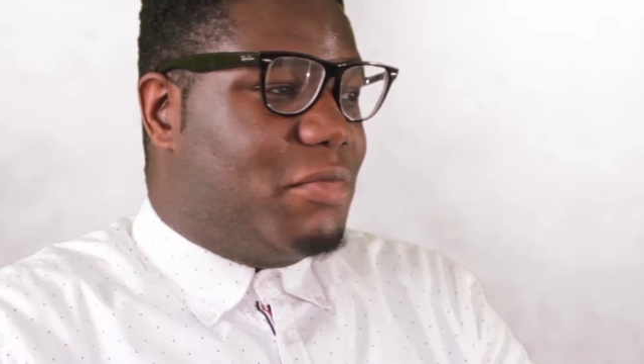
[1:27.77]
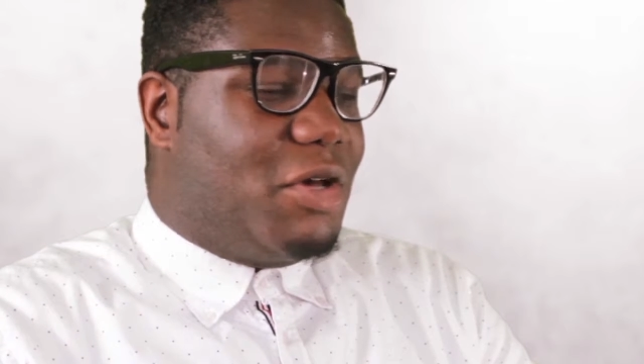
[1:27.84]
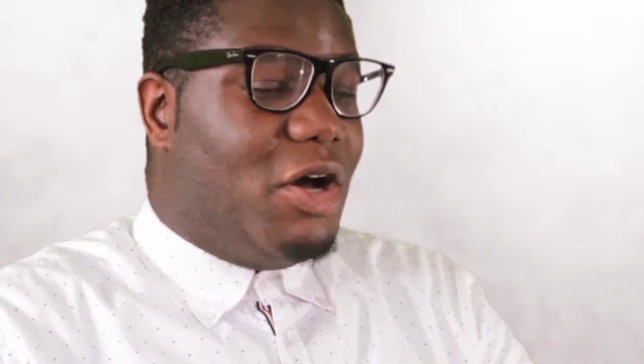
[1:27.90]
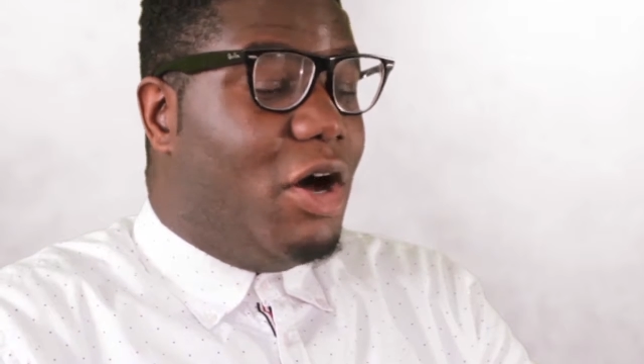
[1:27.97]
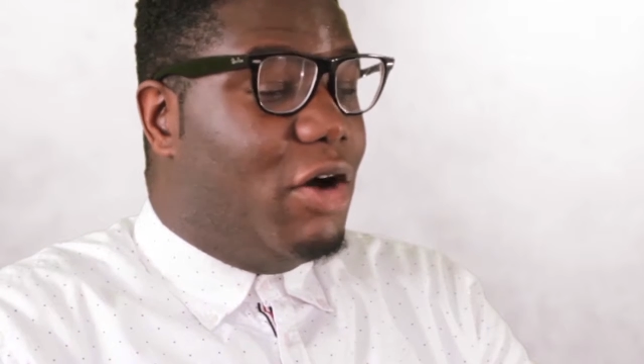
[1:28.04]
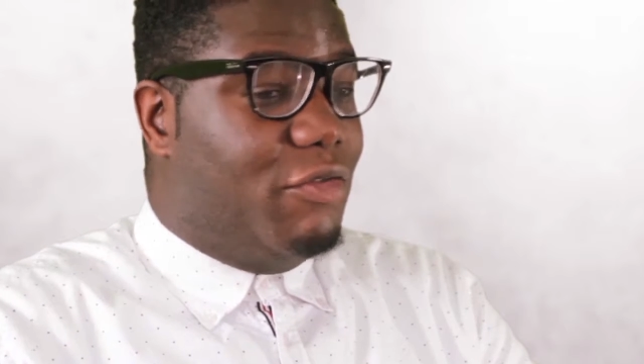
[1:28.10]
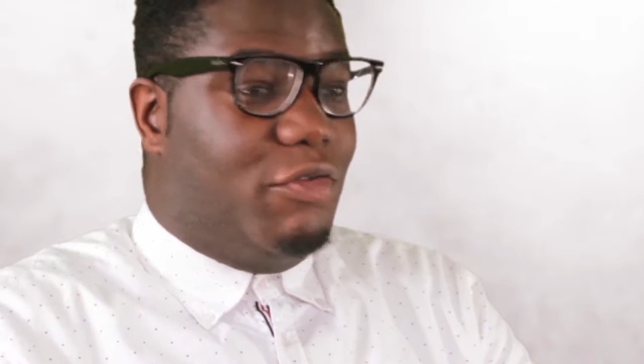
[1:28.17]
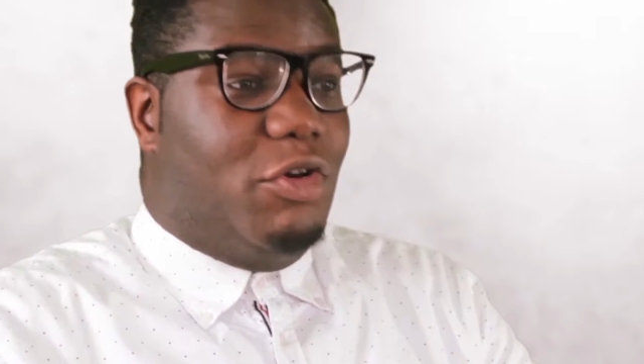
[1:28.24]

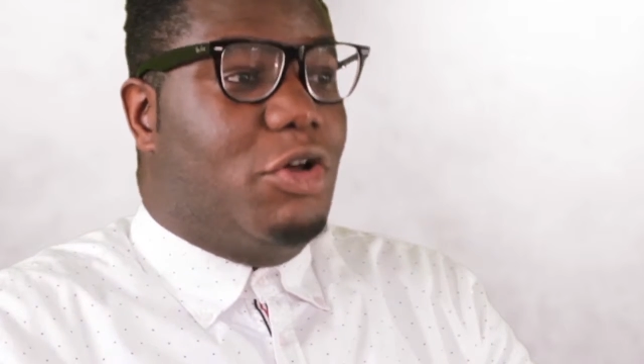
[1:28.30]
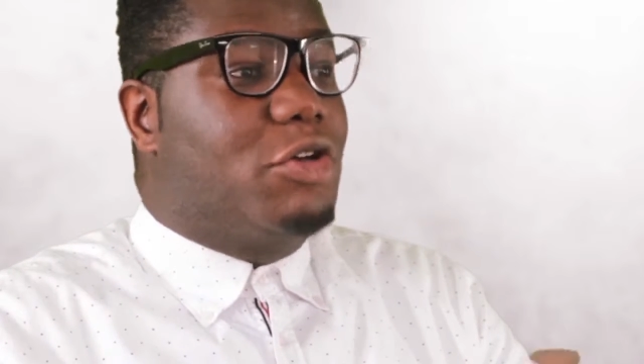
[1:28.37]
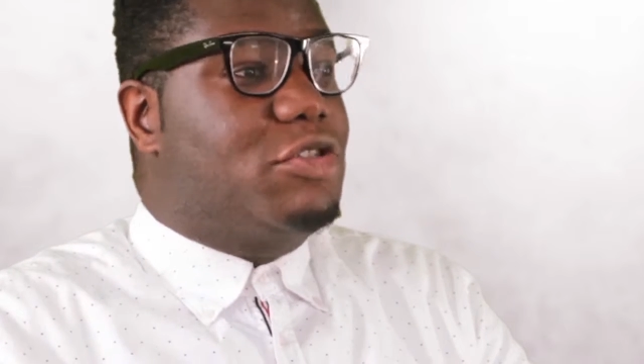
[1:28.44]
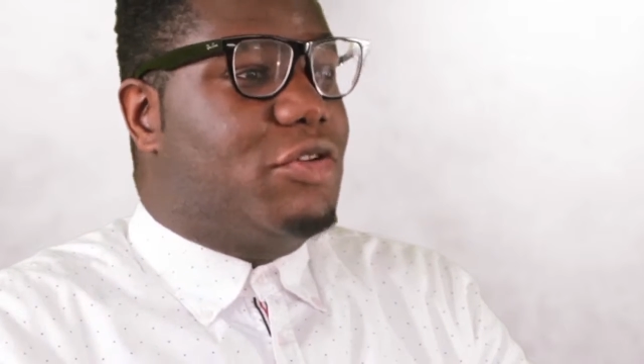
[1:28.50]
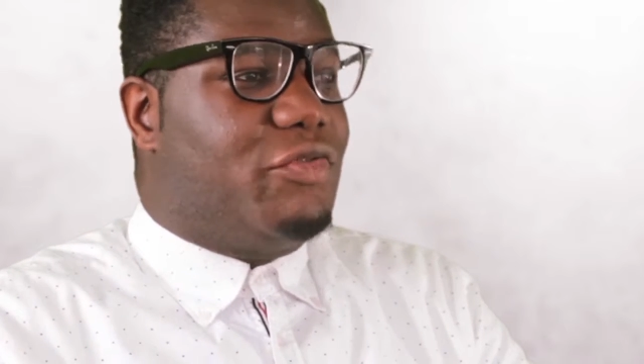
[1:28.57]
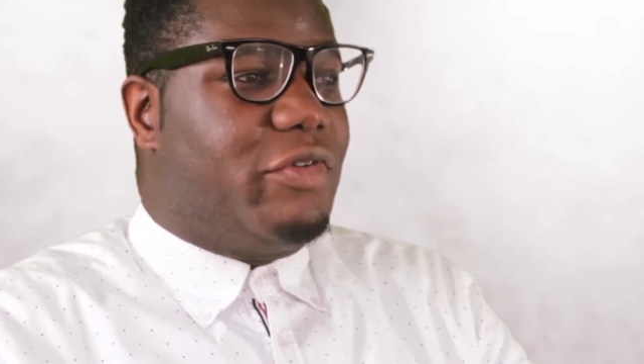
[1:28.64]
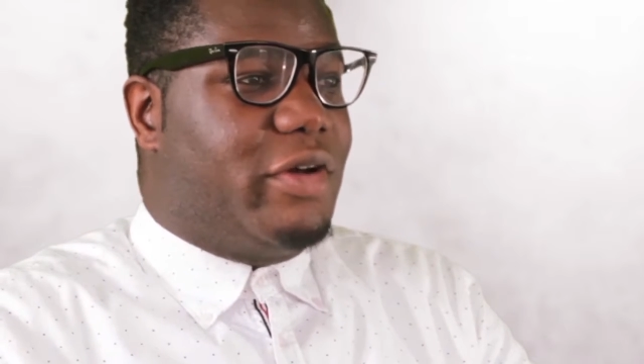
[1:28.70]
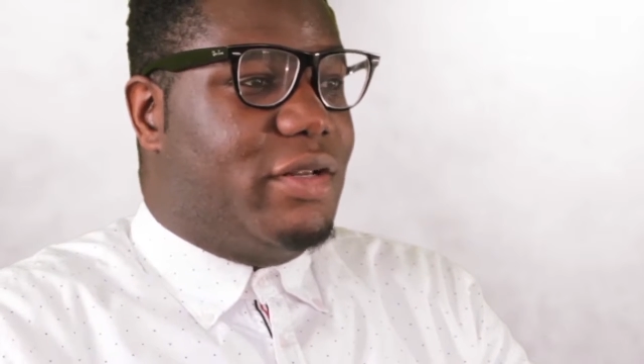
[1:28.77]
cut off loads
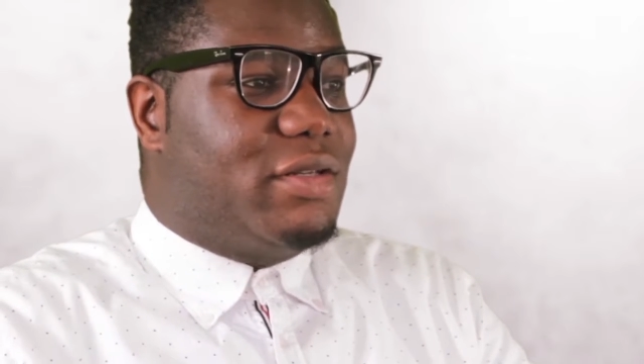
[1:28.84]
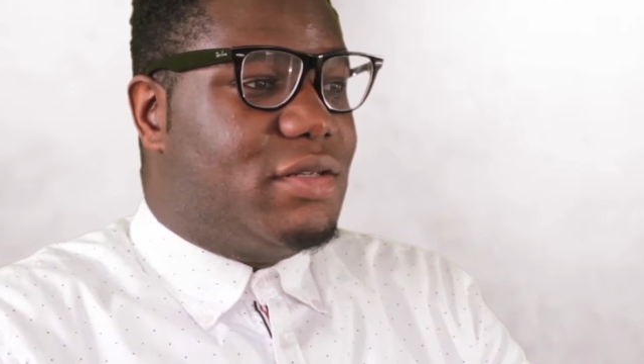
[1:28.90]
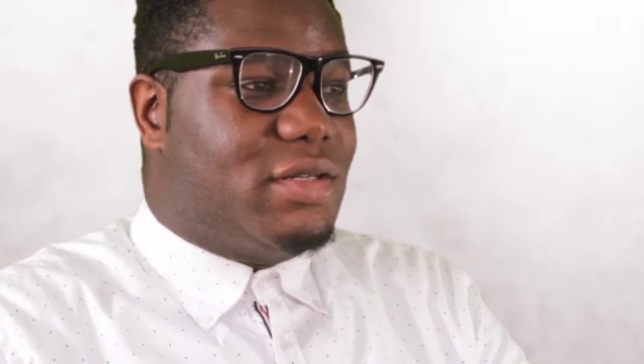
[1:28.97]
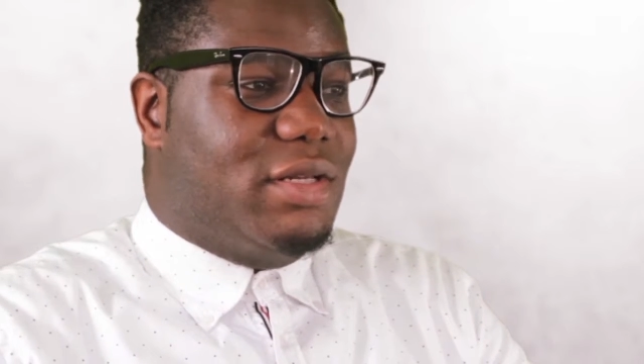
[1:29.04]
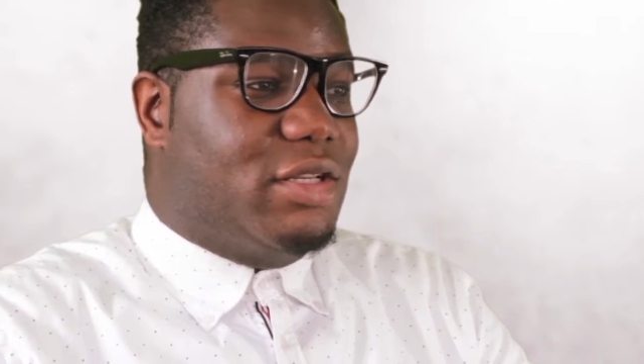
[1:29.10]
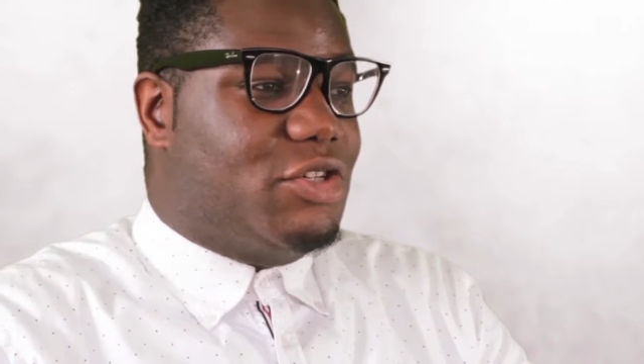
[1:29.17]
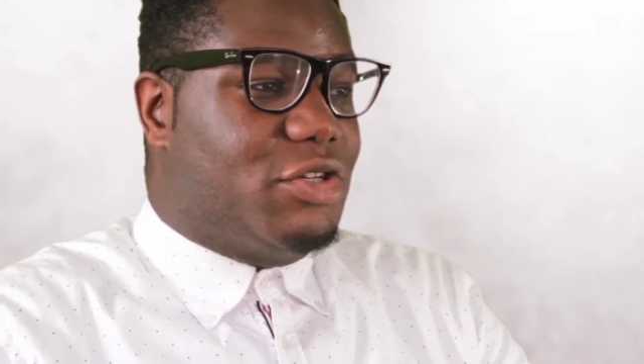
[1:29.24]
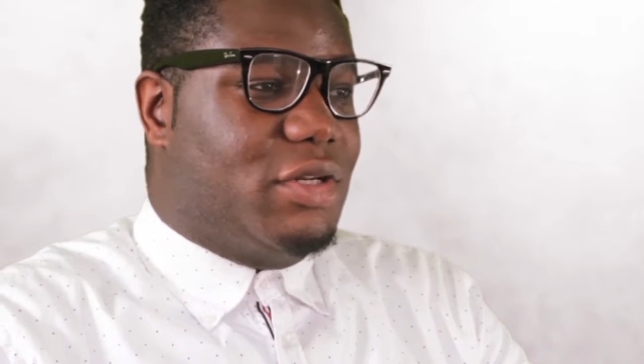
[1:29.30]
of friends,
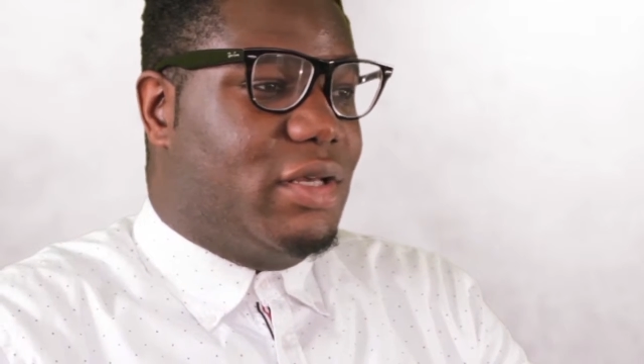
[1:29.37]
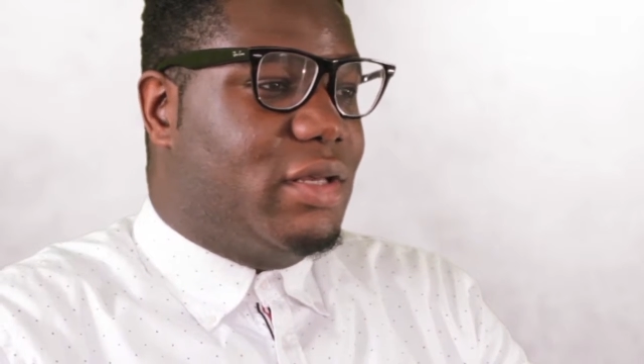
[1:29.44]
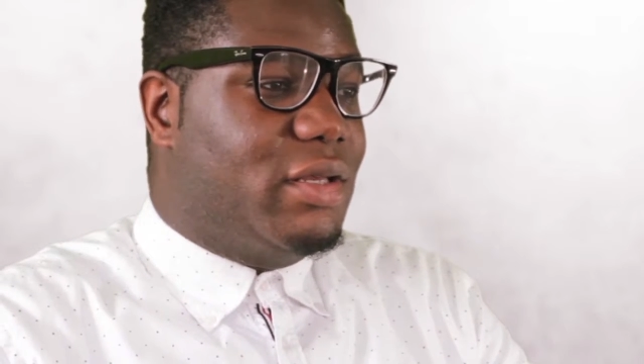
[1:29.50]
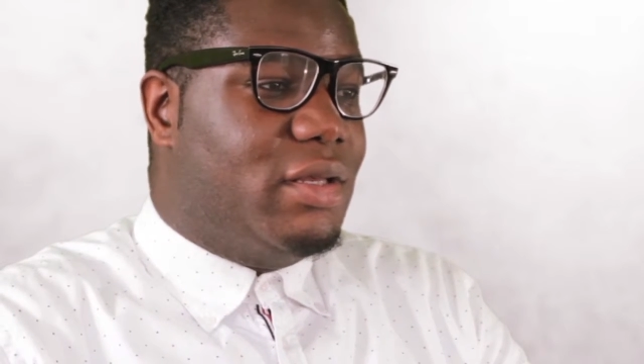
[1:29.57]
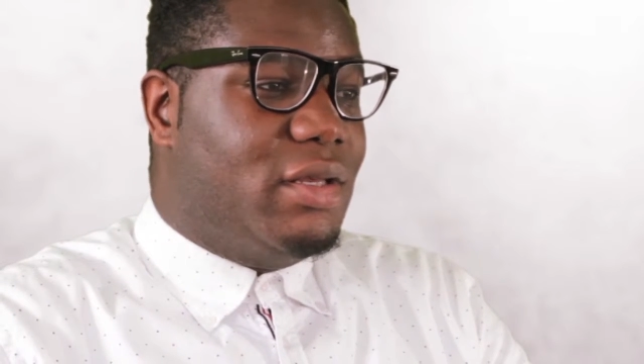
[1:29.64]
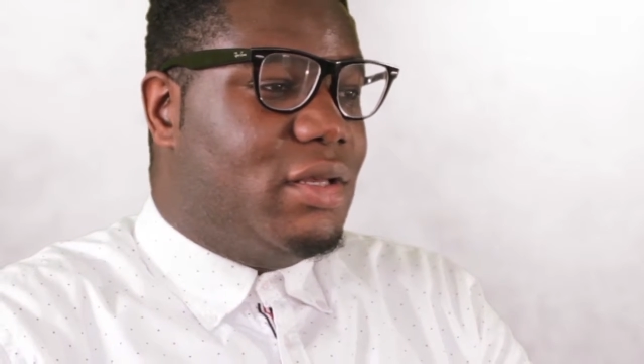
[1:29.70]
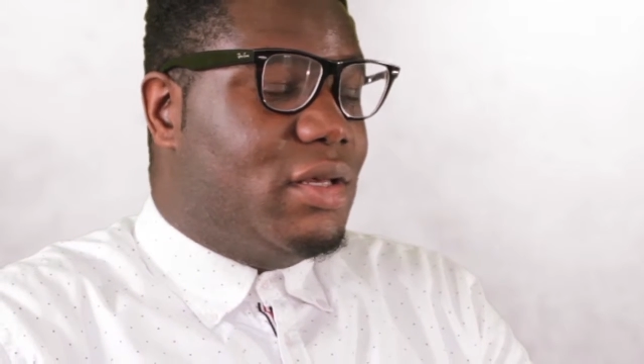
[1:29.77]
literally.